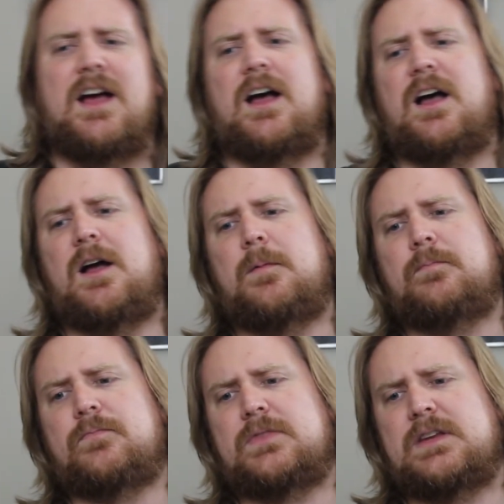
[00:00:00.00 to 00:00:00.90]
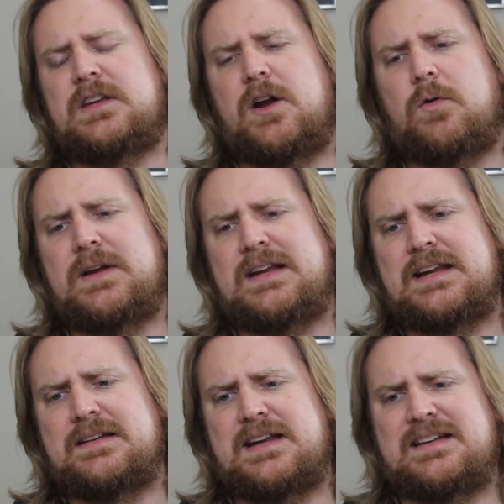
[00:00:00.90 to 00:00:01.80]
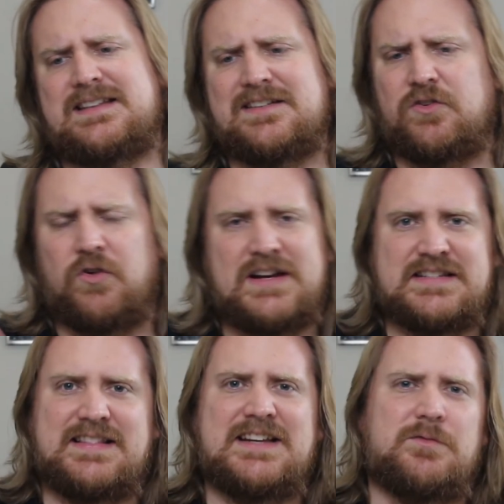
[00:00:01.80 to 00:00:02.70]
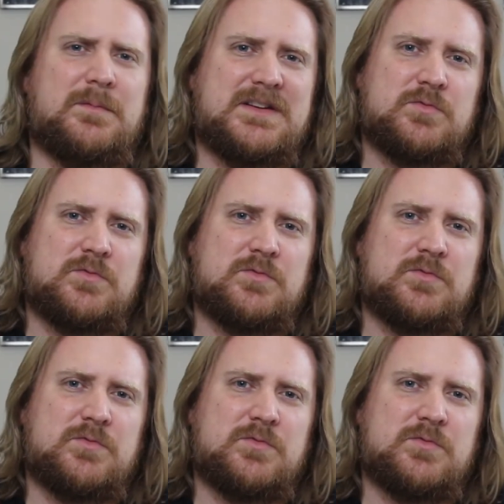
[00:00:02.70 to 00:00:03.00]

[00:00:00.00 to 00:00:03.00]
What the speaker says: you know, and did crazy things with them.